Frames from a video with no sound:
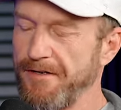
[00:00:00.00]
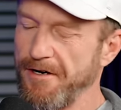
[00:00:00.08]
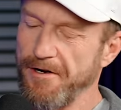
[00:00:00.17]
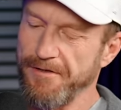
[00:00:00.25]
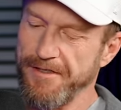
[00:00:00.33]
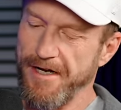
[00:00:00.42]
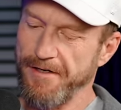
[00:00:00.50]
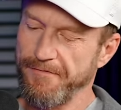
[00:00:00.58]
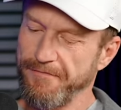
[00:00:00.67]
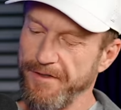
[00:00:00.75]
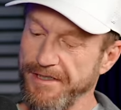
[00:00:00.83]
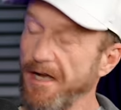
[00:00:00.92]
are kind
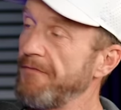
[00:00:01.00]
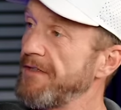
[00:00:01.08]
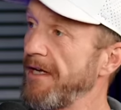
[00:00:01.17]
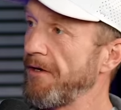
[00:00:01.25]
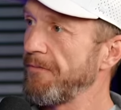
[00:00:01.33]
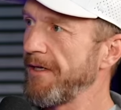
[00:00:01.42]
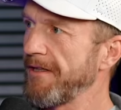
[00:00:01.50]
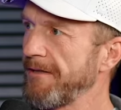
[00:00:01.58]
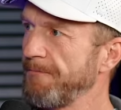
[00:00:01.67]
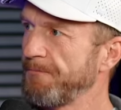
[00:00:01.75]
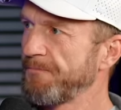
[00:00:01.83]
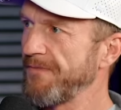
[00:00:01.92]
of, we dovetail with
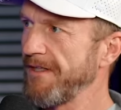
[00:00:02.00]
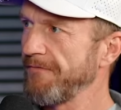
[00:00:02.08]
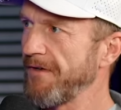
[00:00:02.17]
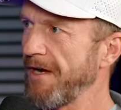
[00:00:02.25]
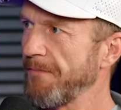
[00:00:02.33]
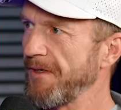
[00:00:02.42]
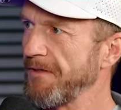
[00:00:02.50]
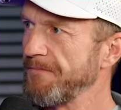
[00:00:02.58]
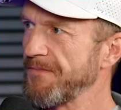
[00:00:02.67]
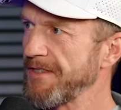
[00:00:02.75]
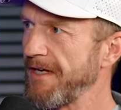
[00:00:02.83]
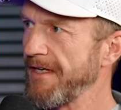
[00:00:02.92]
the environmental
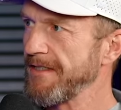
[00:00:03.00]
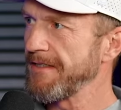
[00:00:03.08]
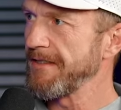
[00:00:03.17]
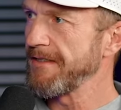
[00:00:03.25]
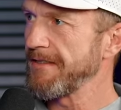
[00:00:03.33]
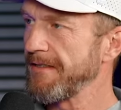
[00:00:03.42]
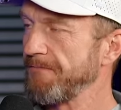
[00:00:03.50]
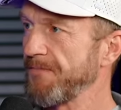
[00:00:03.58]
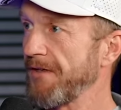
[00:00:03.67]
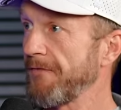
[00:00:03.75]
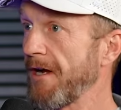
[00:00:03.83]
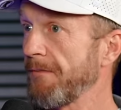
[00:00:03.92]
sciences and
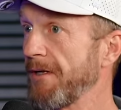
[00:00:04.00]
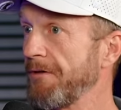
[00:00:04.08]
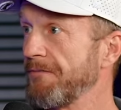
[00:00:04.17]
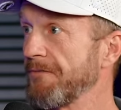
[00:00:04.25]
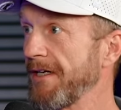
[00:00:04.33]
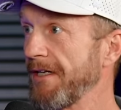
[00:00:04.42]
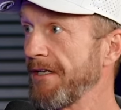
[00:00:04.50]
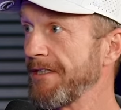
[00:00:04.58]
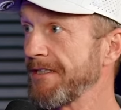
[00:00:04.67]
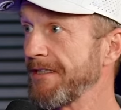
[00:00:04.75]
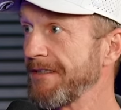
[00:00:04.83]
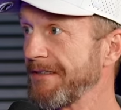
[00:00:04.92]
environmental
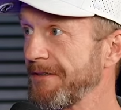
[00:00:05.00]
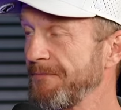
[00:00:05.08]
regulations.